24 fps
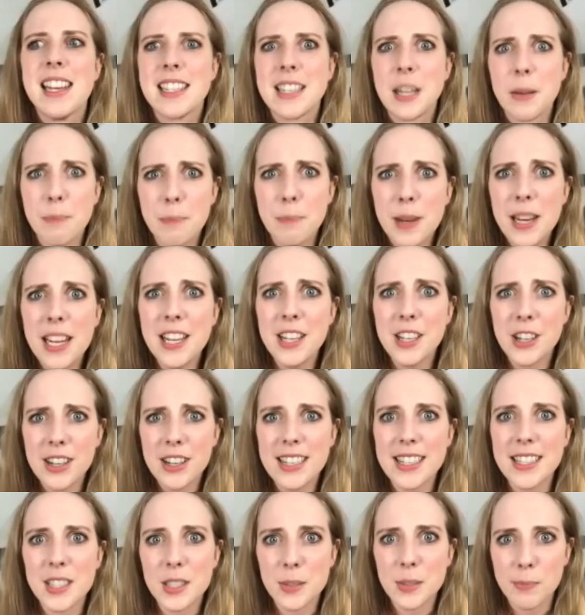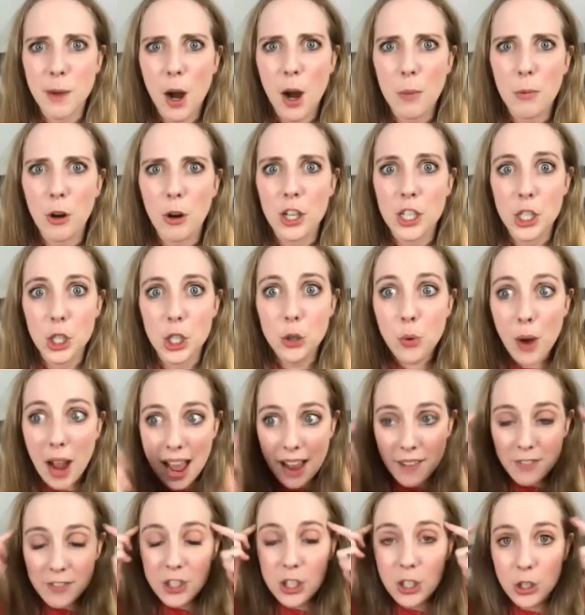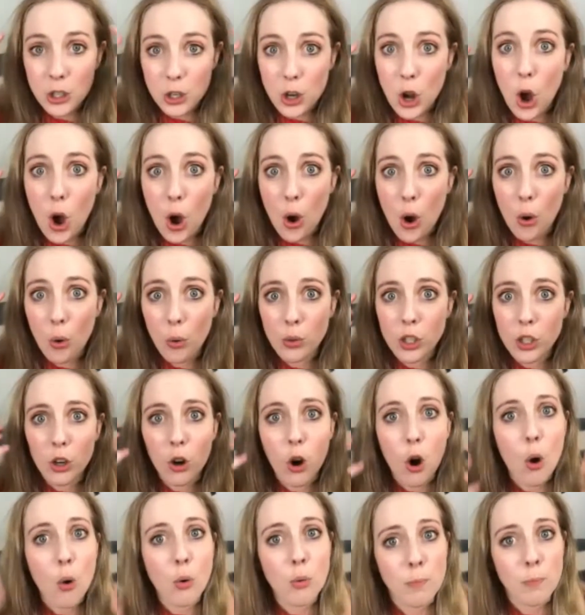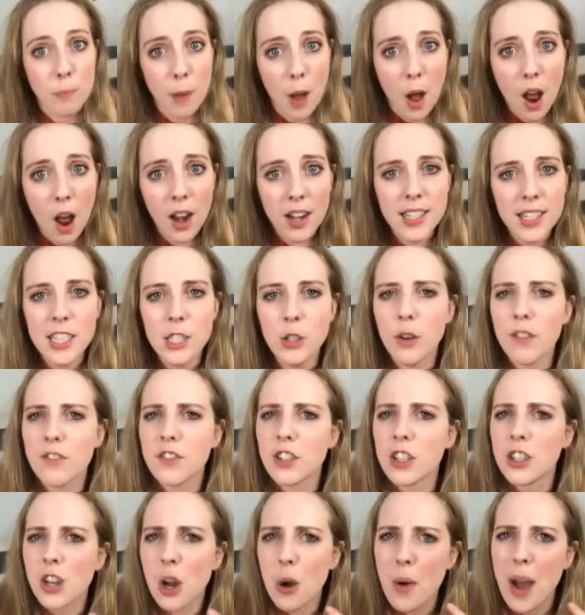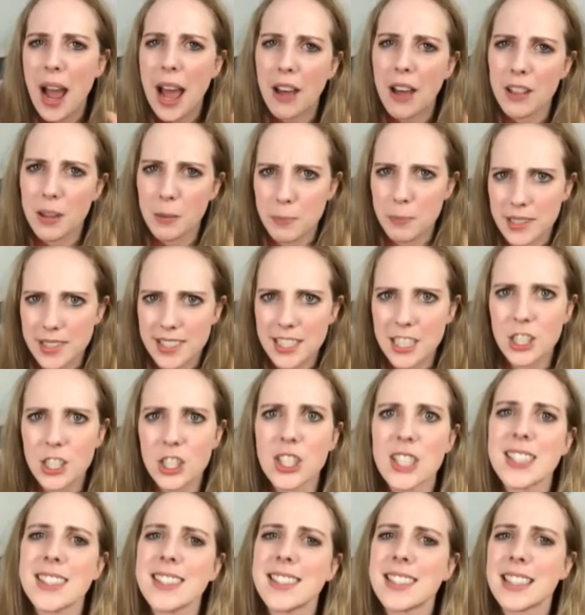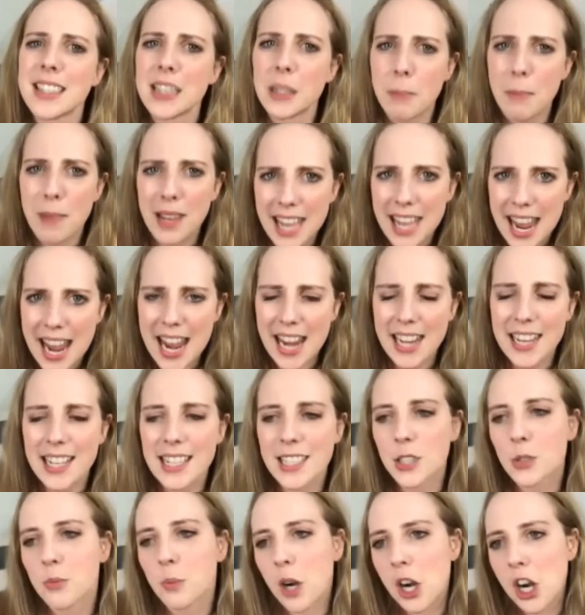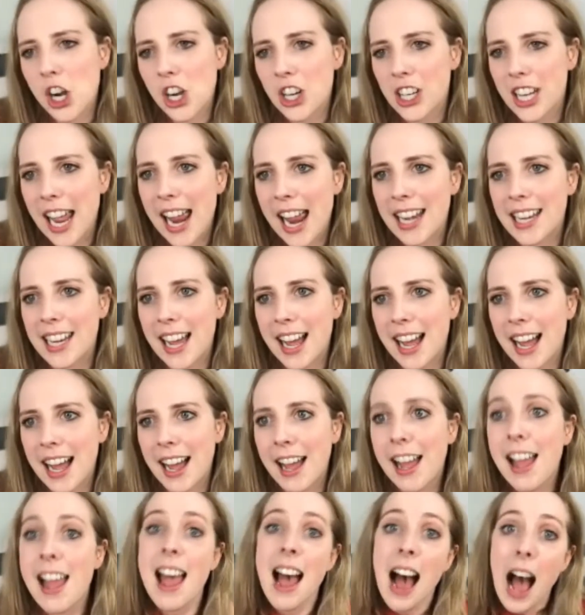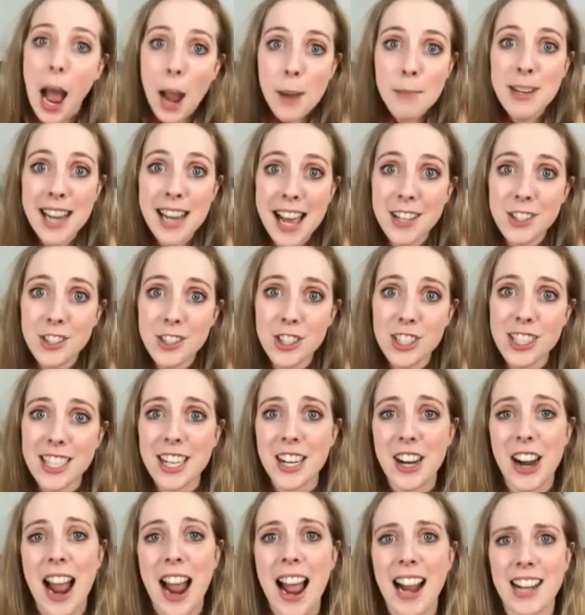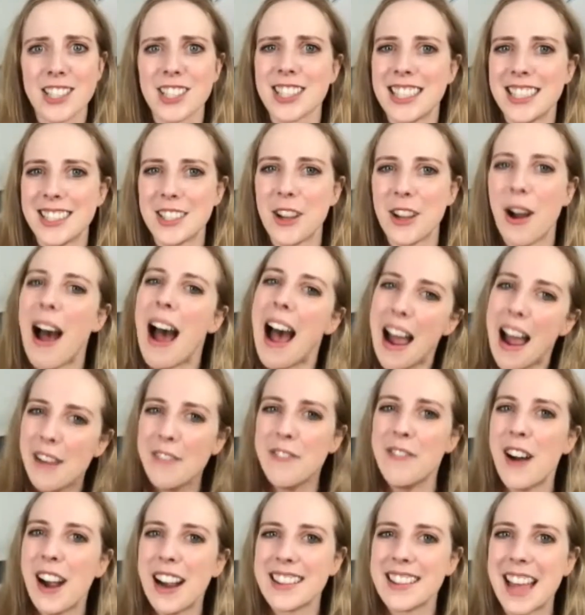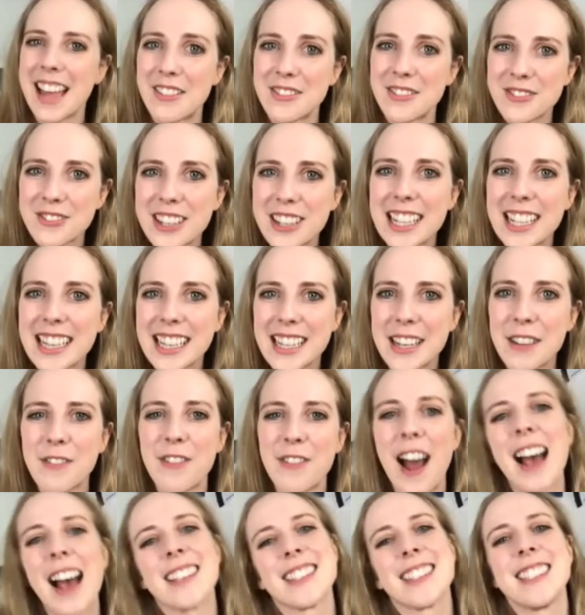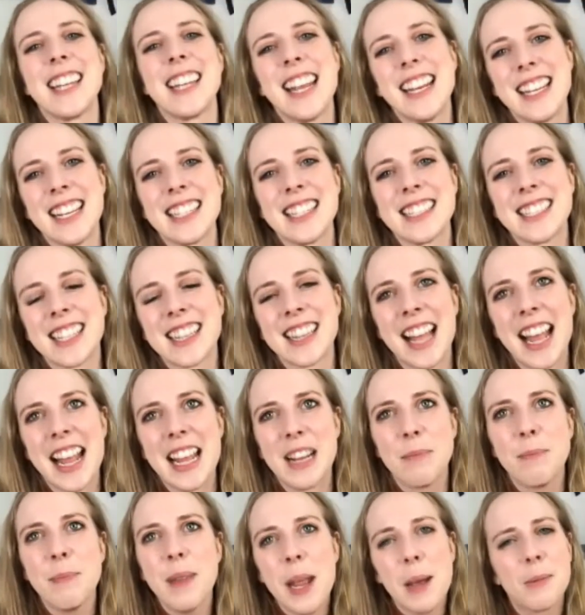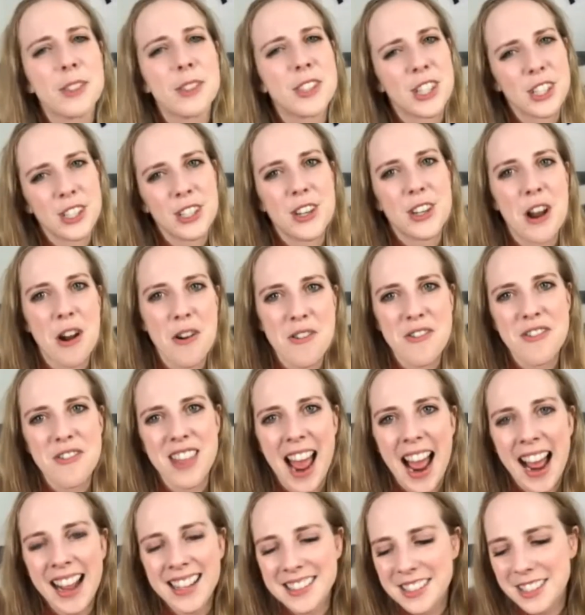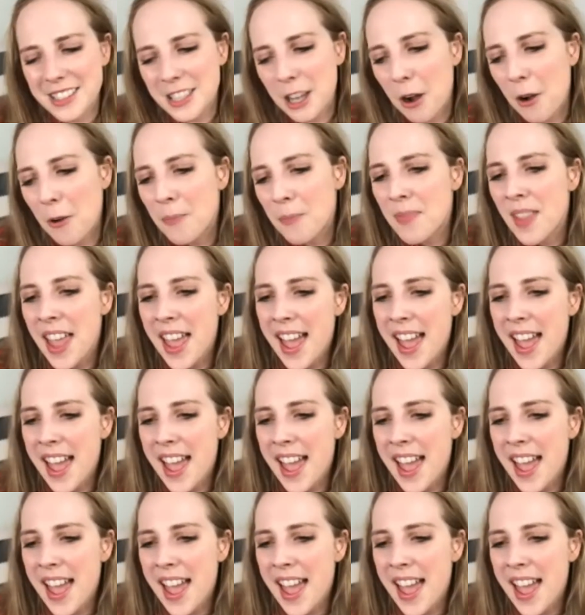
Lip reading: to be good at small bore, you have to know your own body. You have to know how the positions and the mechanics work. And I'm an engineer, actually, so I find that really fascinating to like be able to know that. So